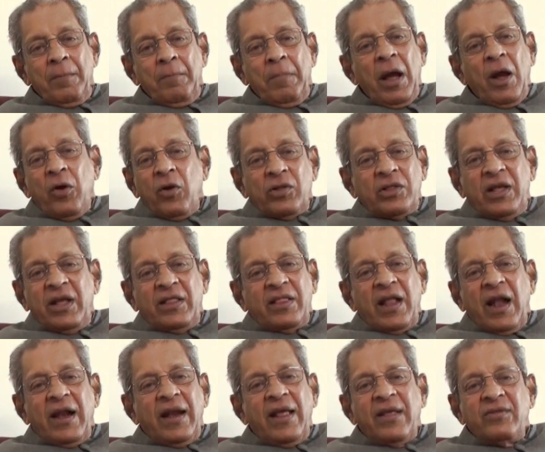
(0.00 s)
Bhagavad
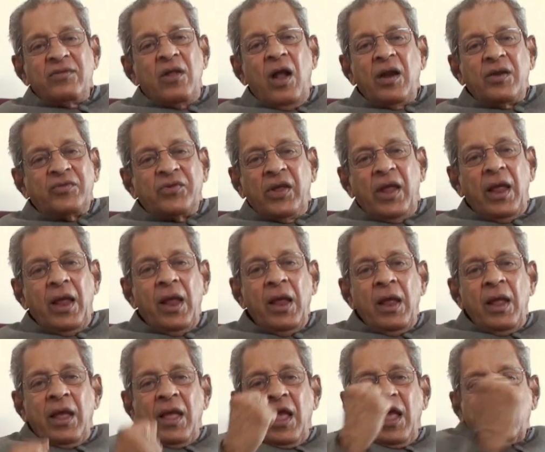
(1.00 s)
Gita does not
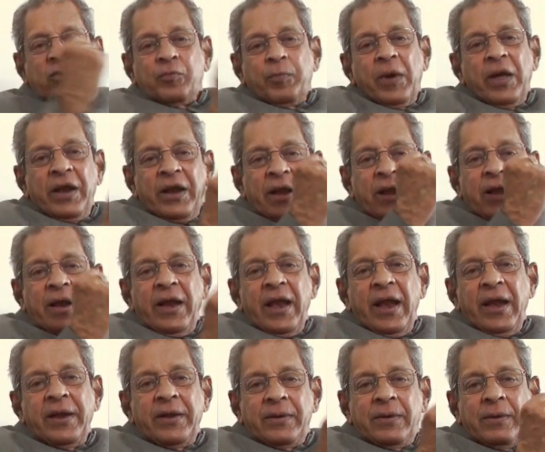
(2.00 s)
say expiry
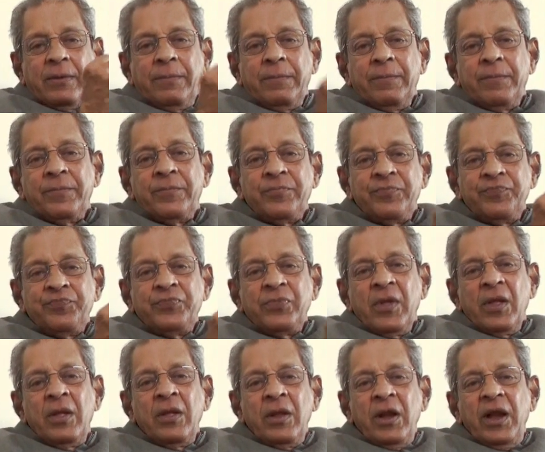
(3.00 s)
date.
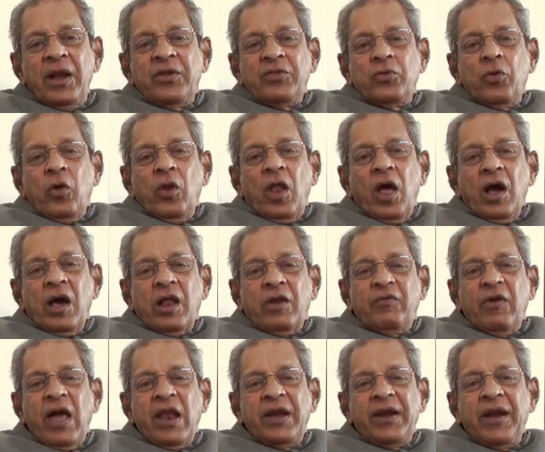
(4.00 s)
It is no longer
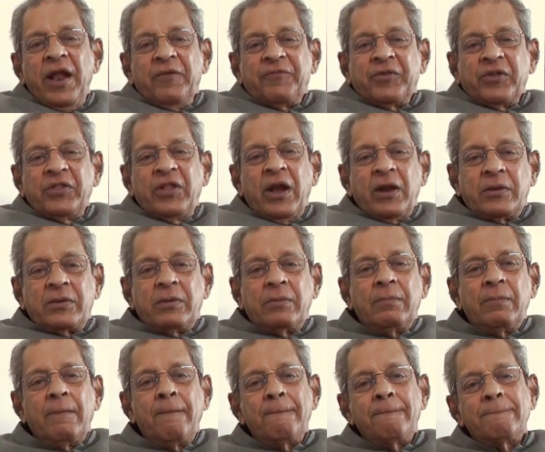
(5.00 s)
valid after that.
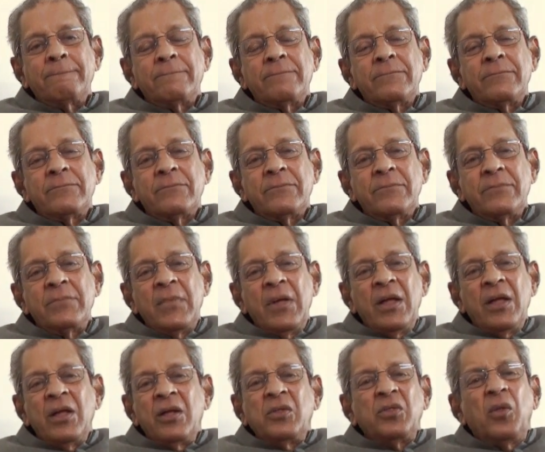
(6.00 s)

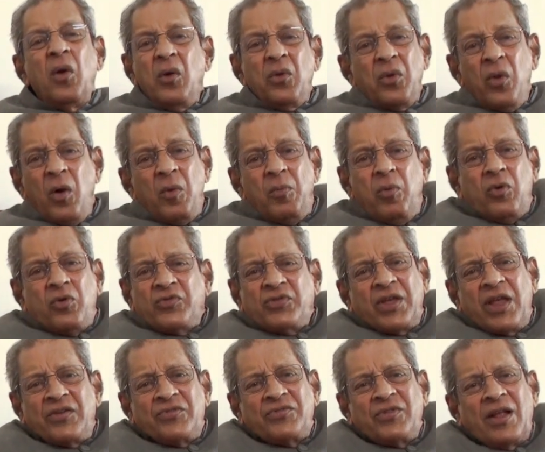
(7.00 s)
No, no book
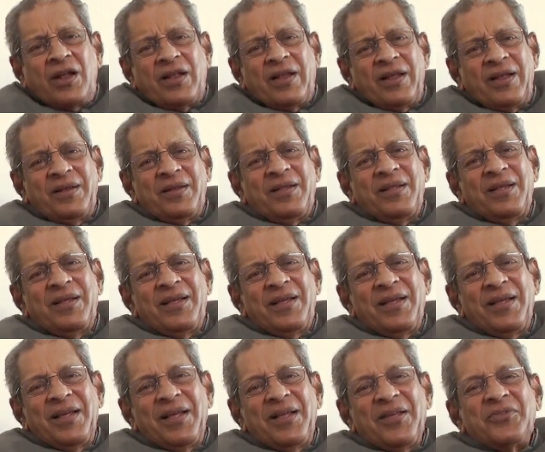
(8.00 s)
says that.
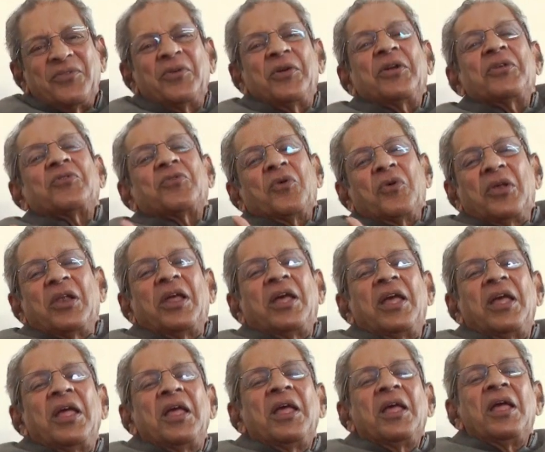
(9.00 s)
So it is
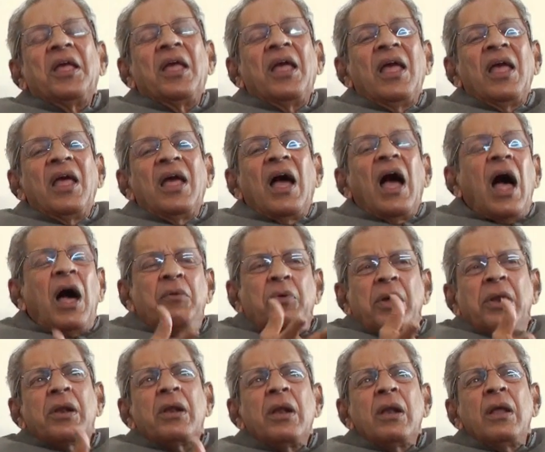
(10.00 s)
only
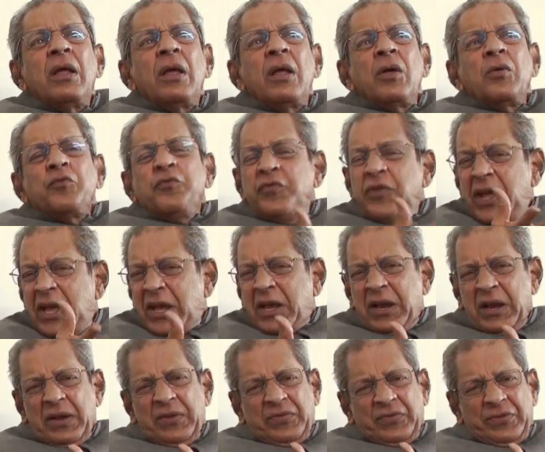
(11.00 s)
our
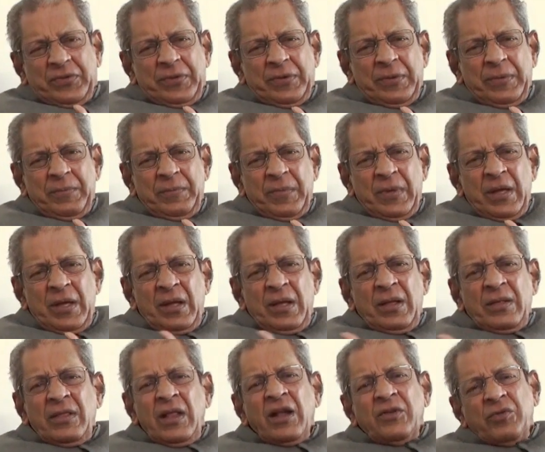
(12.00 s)
weakness.
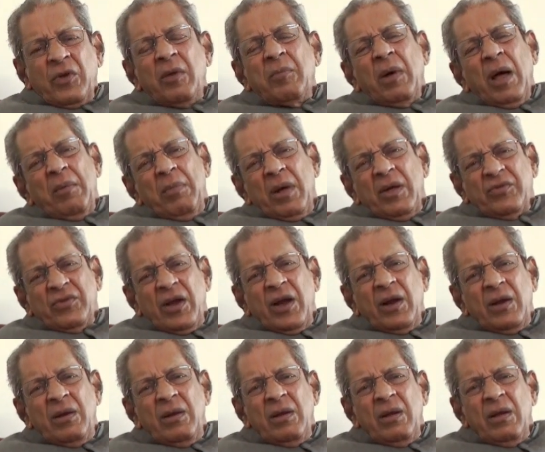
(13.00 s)
That's why Baba
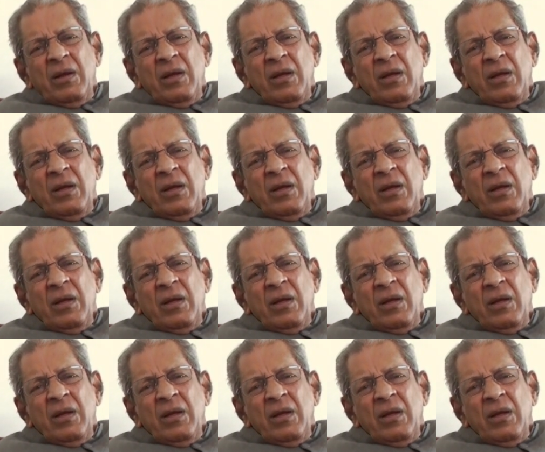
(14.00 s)
said,